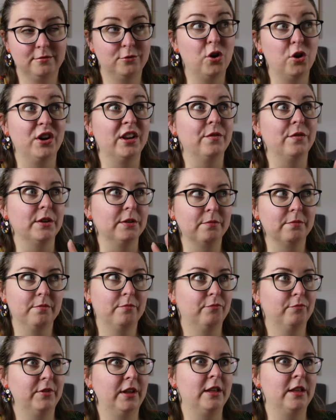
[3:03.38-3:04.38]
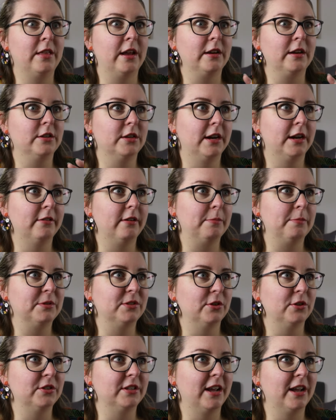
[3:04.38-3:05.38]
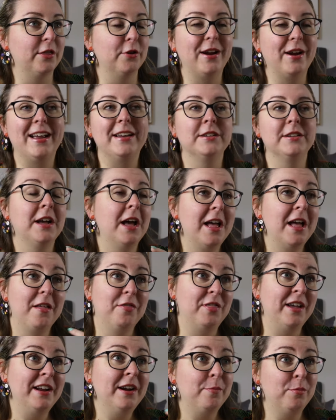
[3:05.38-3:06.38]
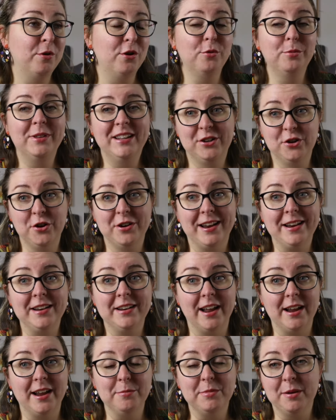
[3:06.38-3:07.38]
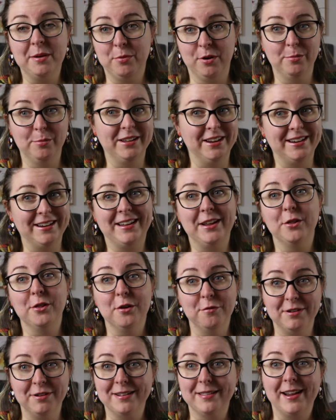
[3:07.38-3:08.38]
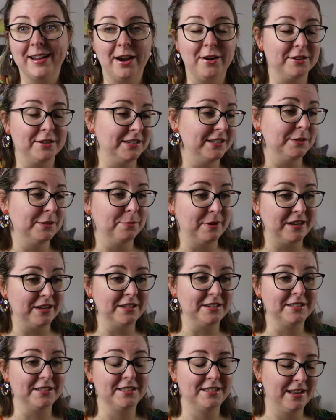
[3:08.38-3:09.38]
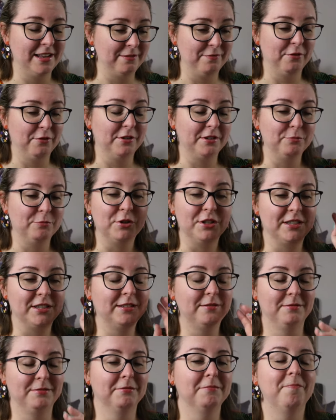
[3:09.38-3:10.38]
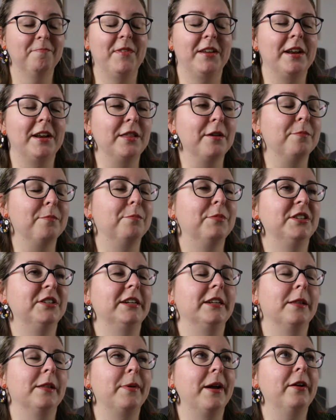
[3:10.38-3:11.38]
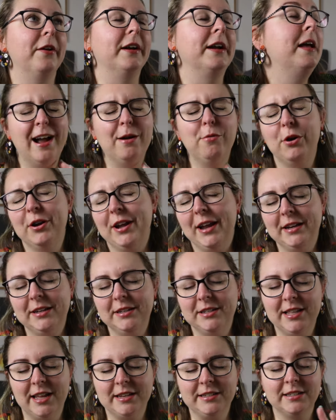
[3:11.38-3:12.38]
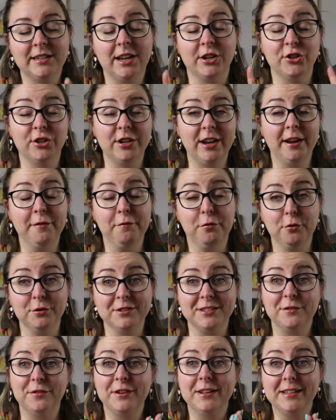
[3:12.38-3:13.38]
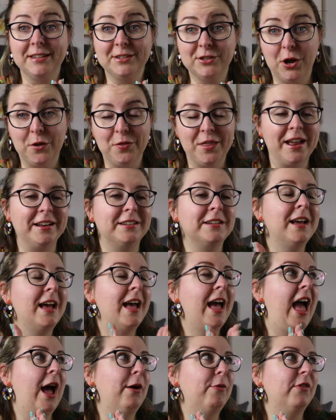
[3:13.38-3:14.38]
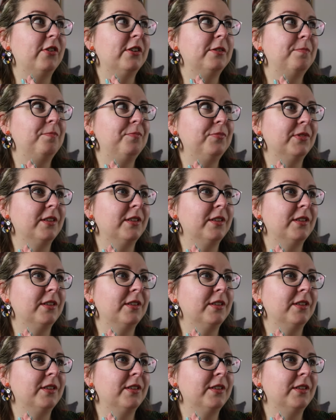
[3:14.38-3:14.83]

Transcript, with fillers: not even in that entire episode together. And they are probably not endgame. They're probably going to kill off one of the characters because everyone wants another particular pairing. I won't get into that discussion. I have thoughts and feelings on that. However,